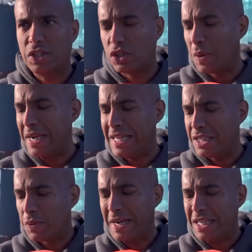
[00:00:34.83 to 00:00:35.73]

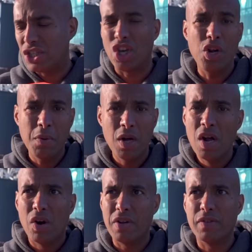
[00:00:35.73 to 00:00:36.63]
2022
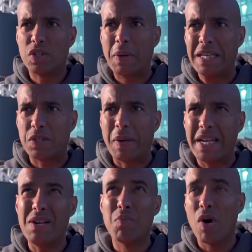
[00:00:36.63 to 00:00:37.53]
or even
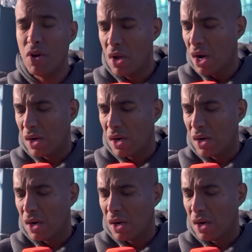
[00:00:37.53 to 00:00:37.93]
2021?